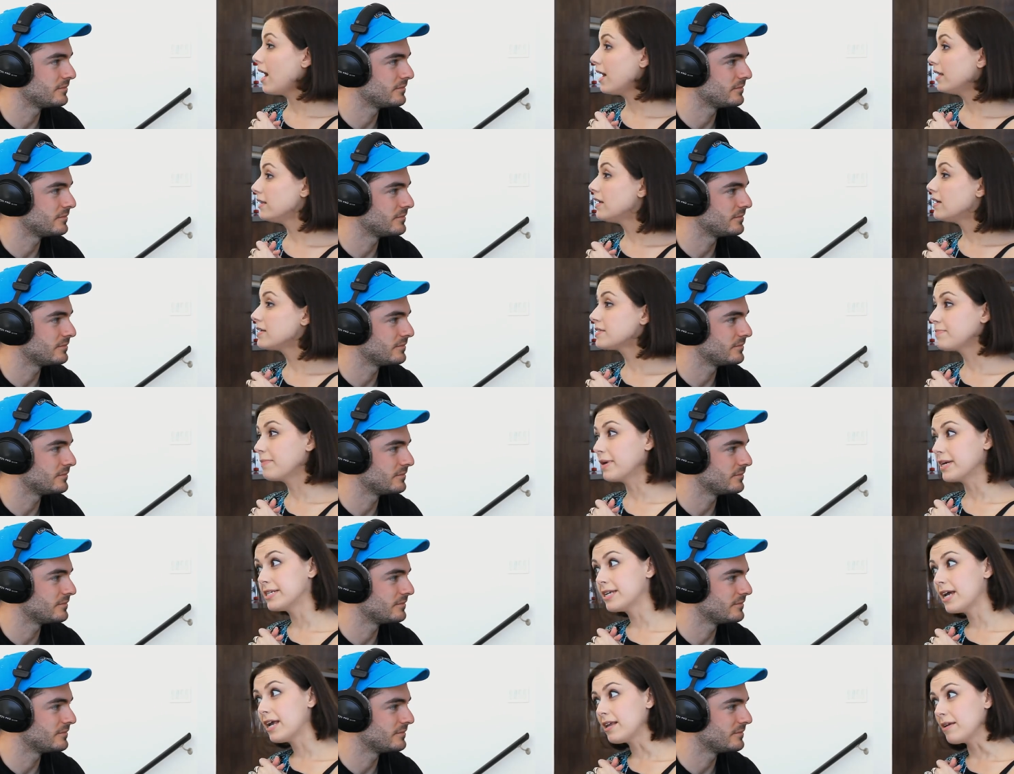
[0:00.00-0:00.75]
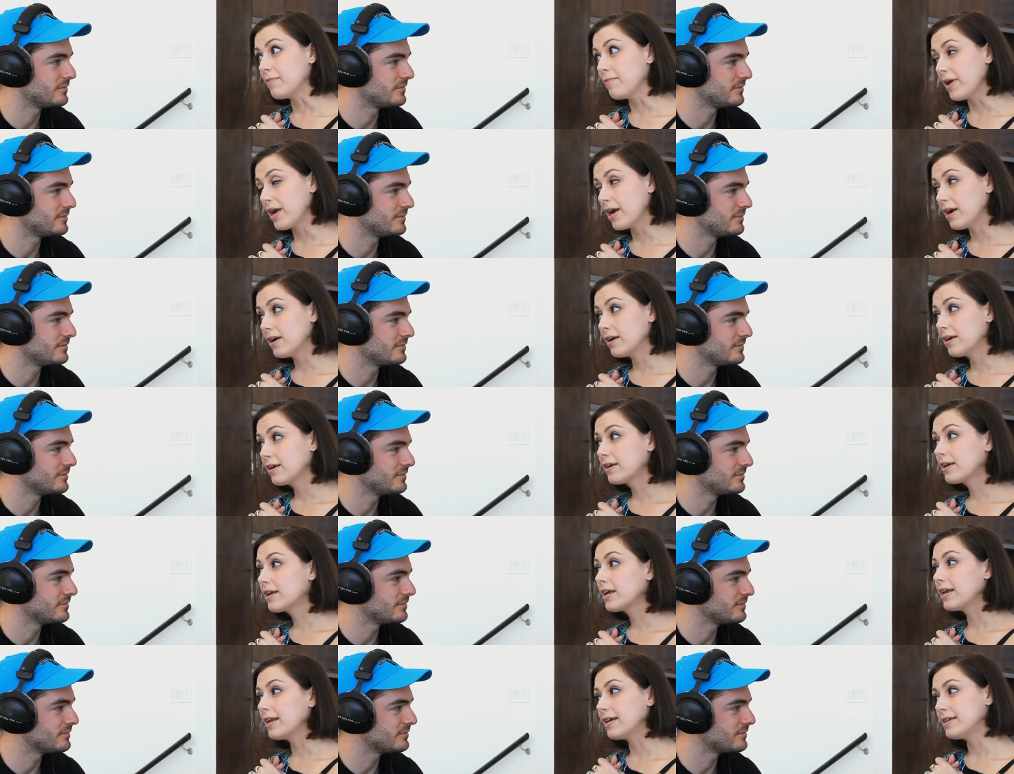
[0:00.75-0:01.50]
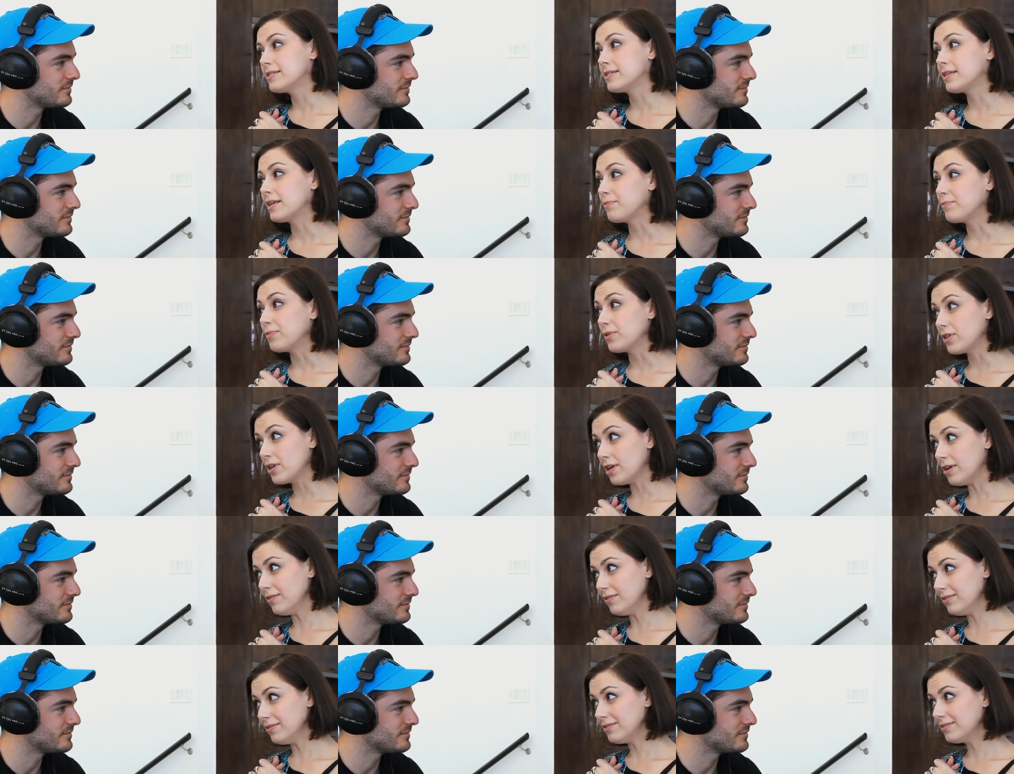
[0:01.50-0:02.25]
Speaker 1: I lost my teddy bear. Can I sleep
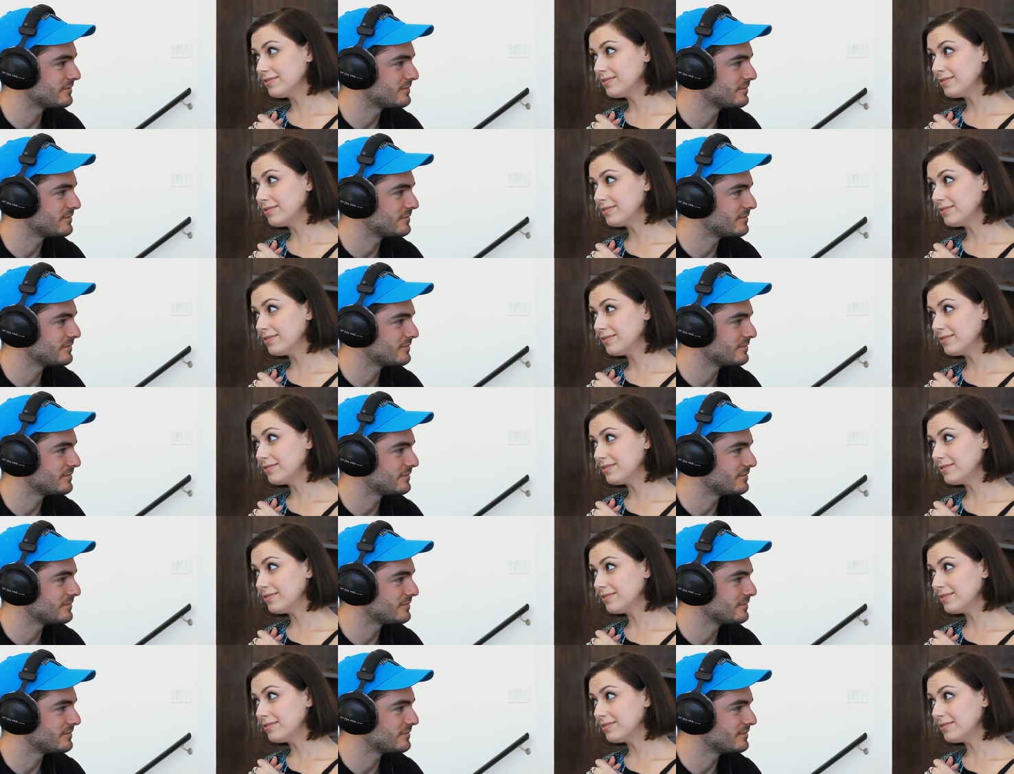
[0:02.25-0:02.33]
with you?